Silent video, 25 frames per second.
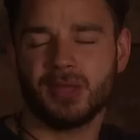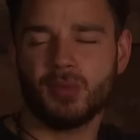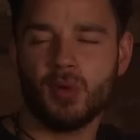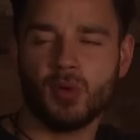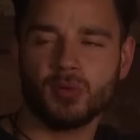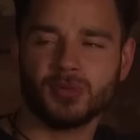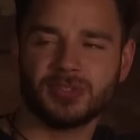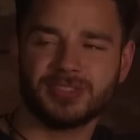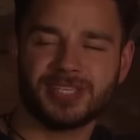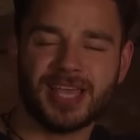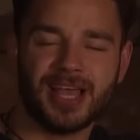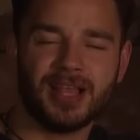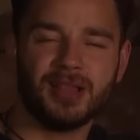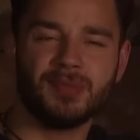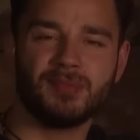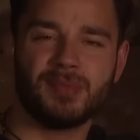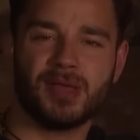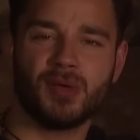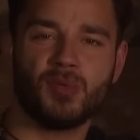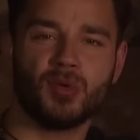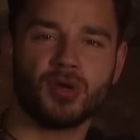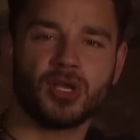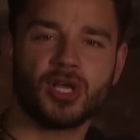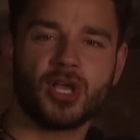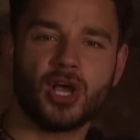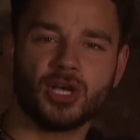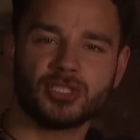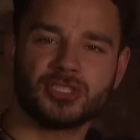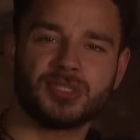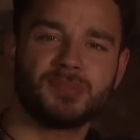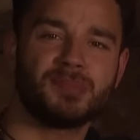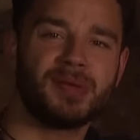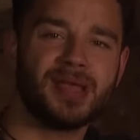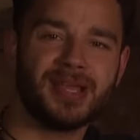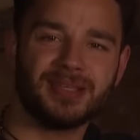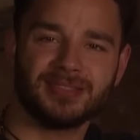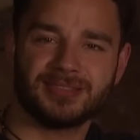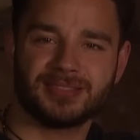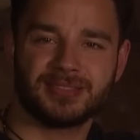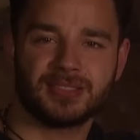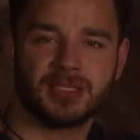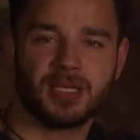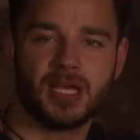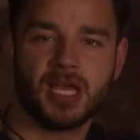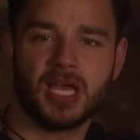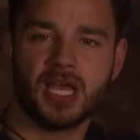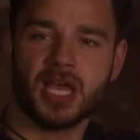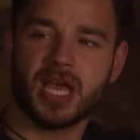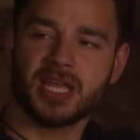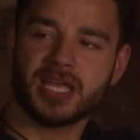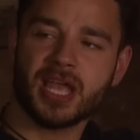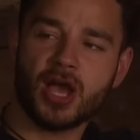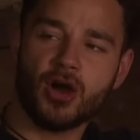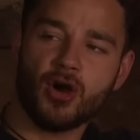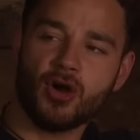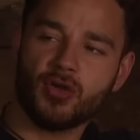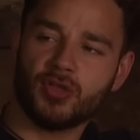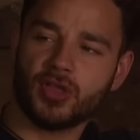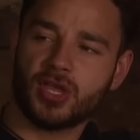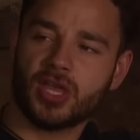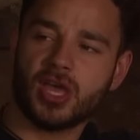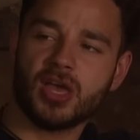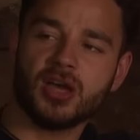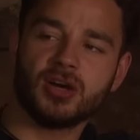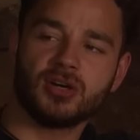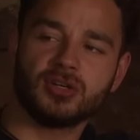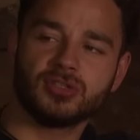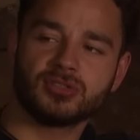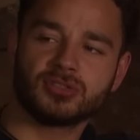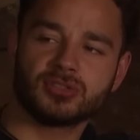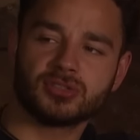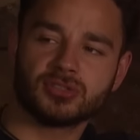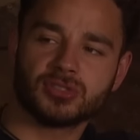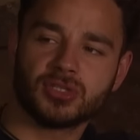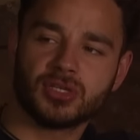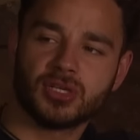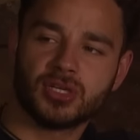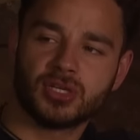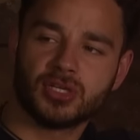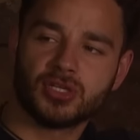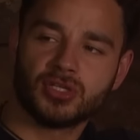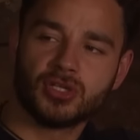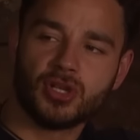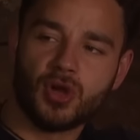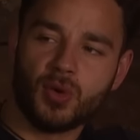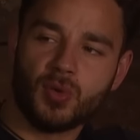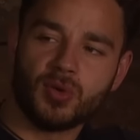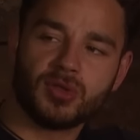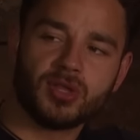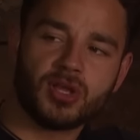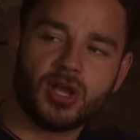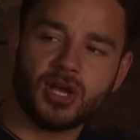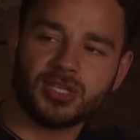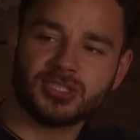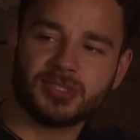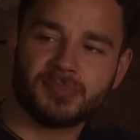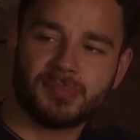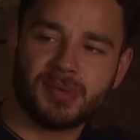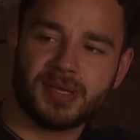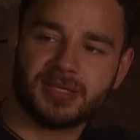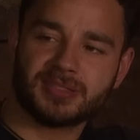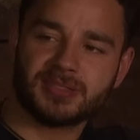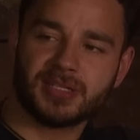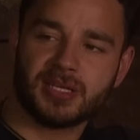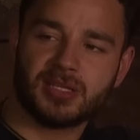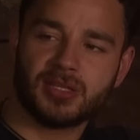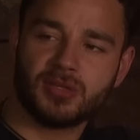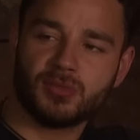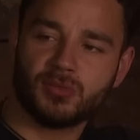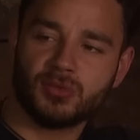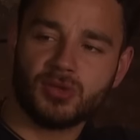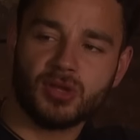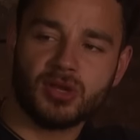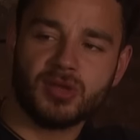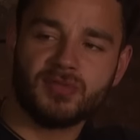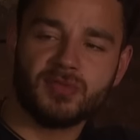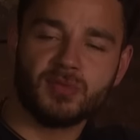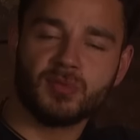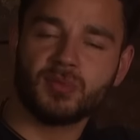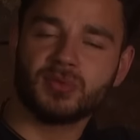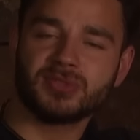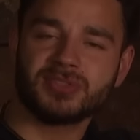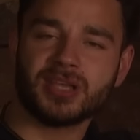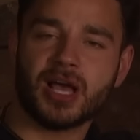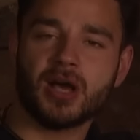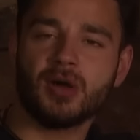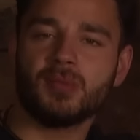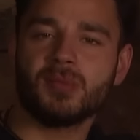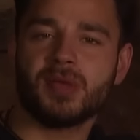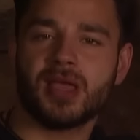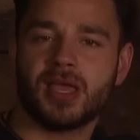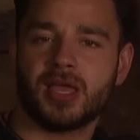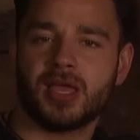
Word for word: and he won't tell me what the gossip is. And yet all the girls know what the gossip is, and none of them will tell